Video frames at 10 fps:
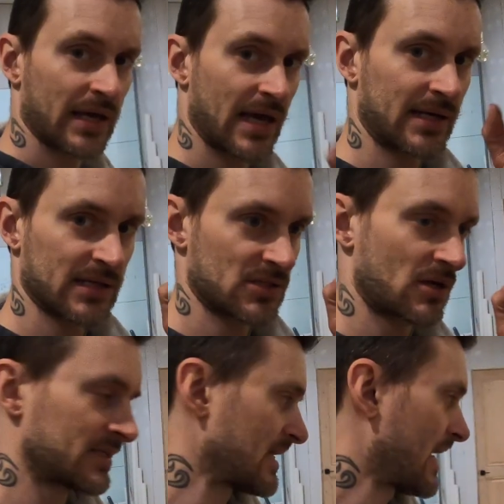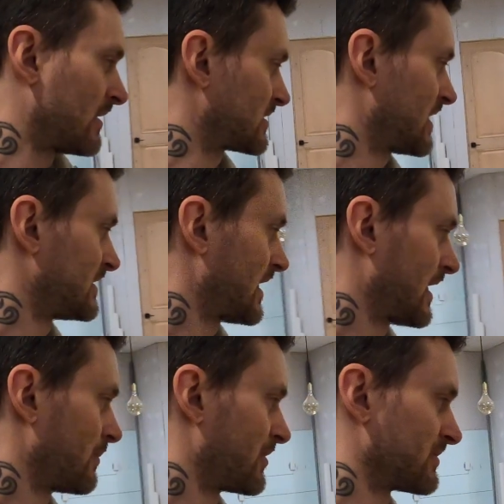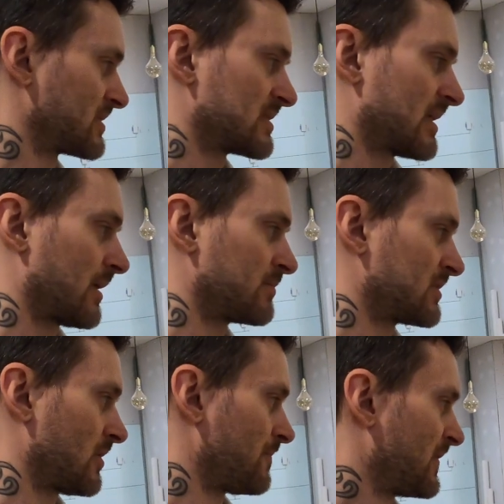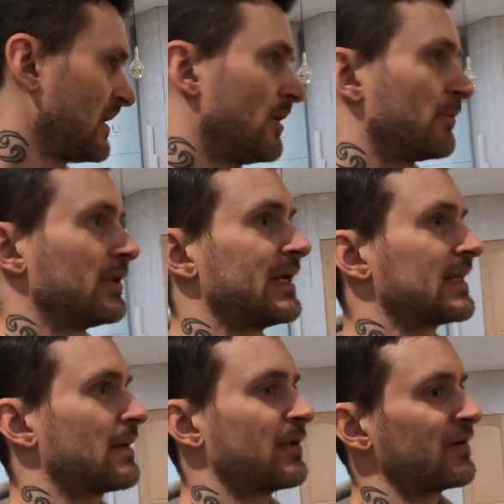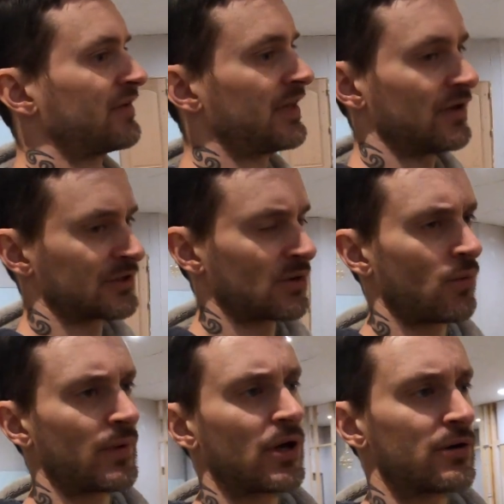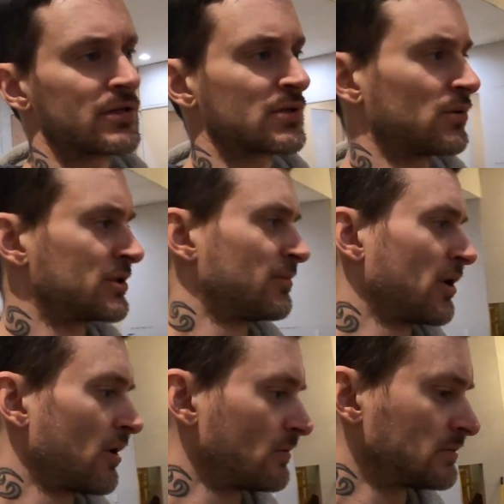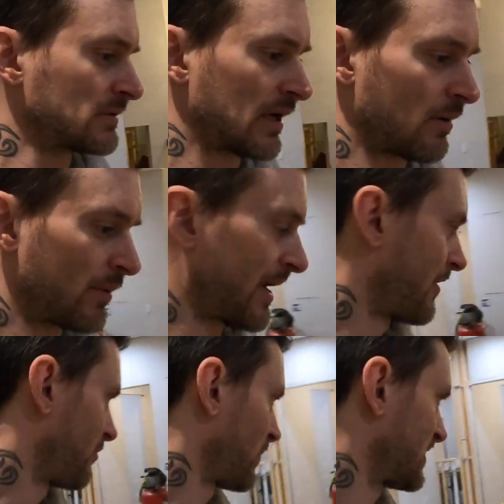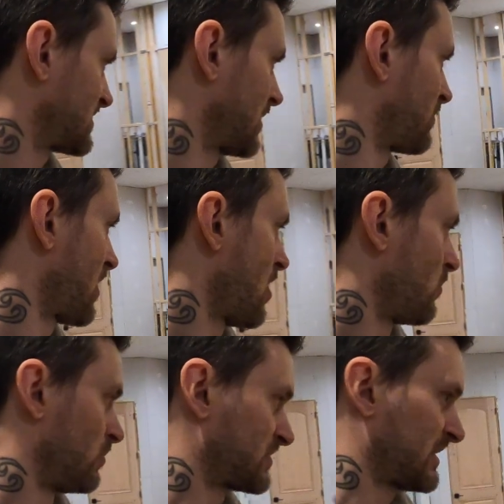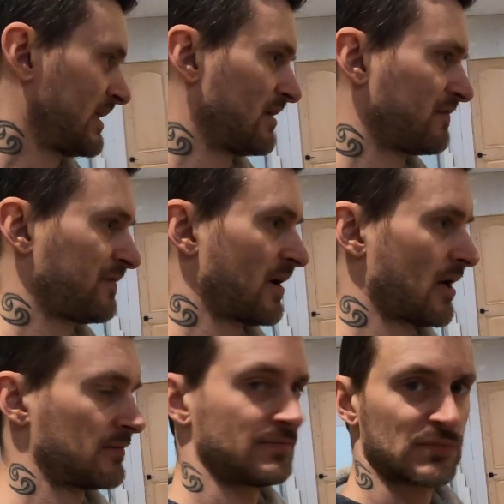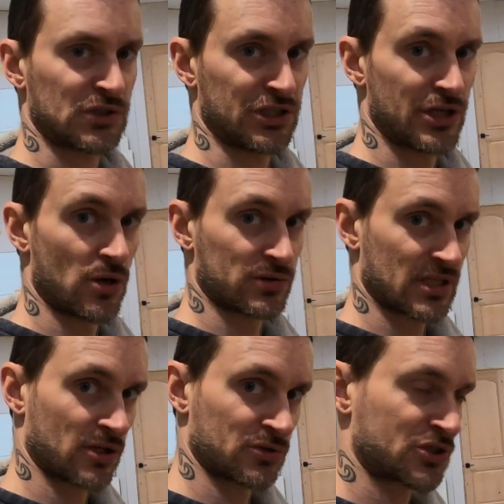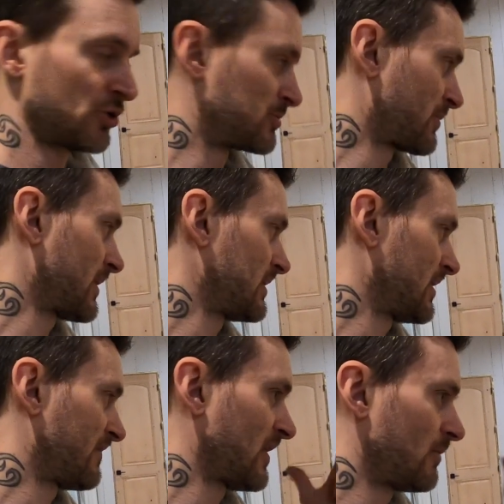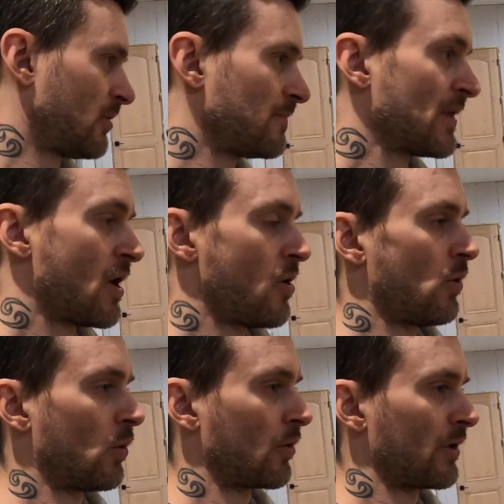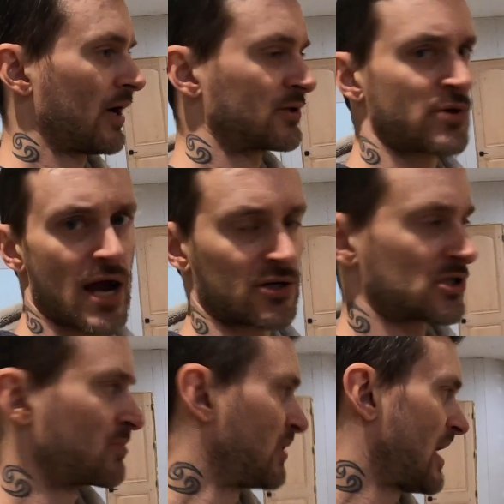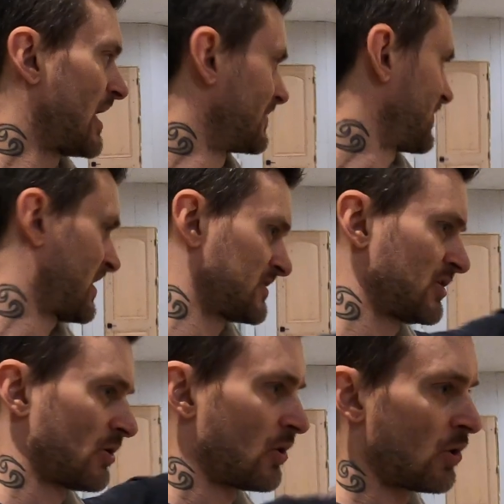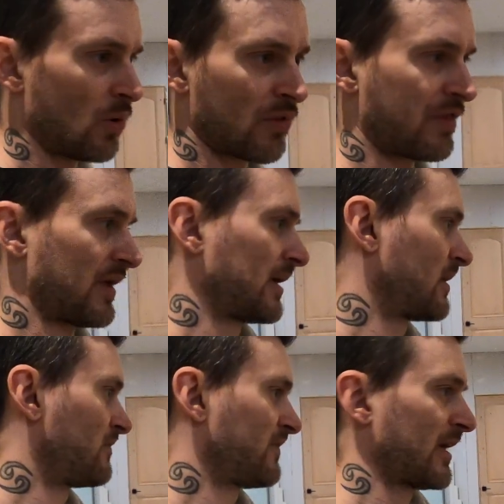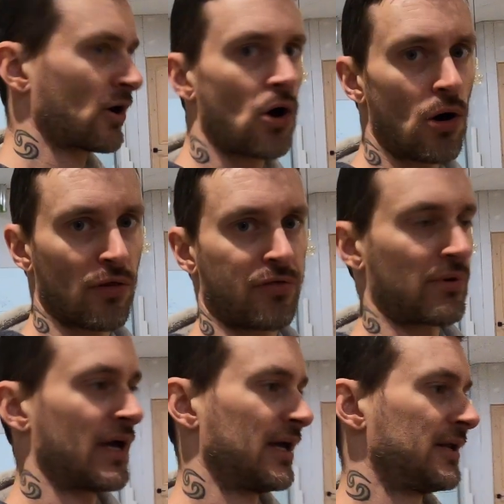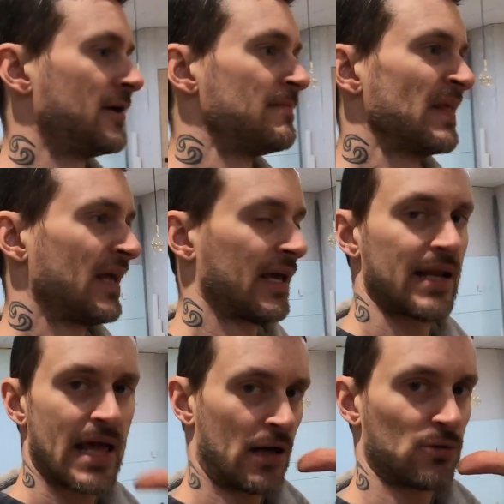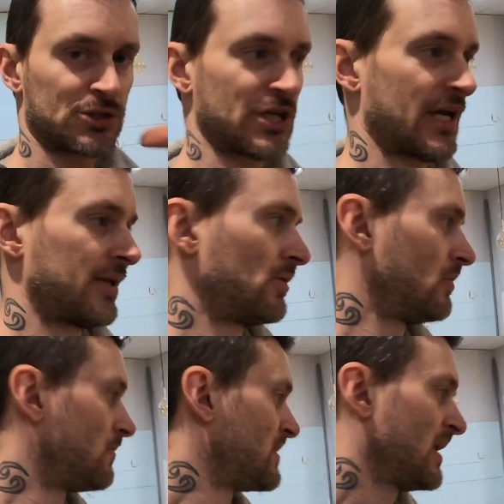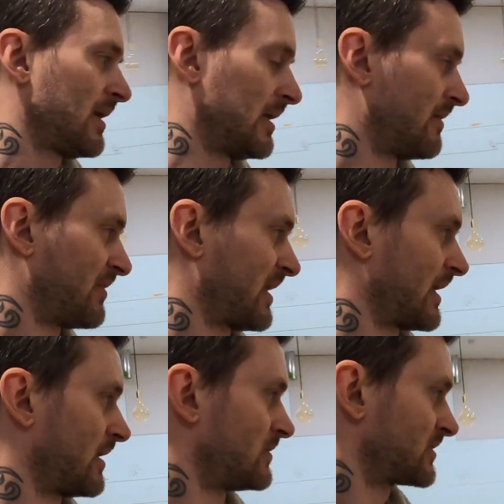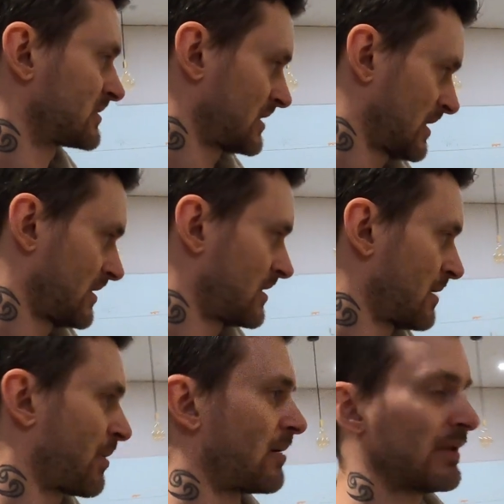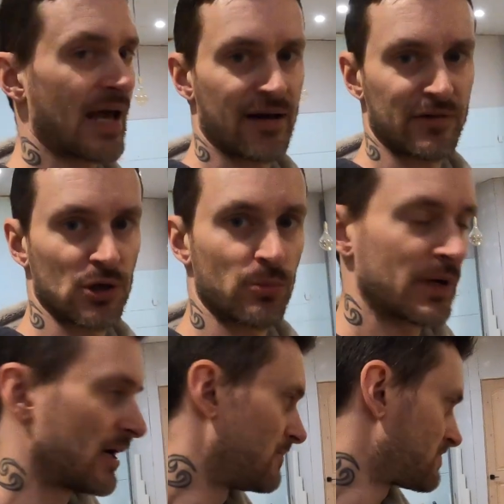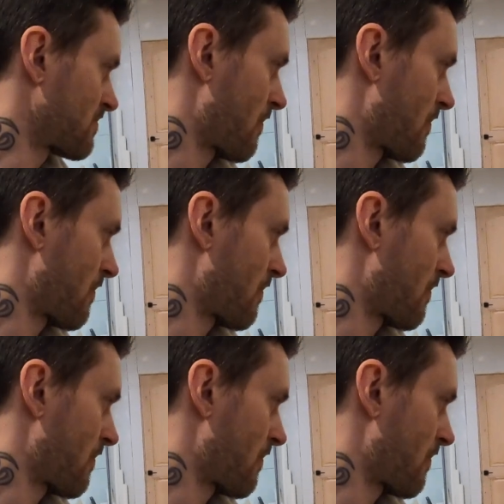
Again, as long as that outside diameter is the same. So really not that big of a deal. So when we go to the store tomorrow, when Erin wakes up, we'll see if she knows that those tubes are readily available, or Tractor Supply has, a whole thing of all thread and L channel and everything else. And they probably have aluminum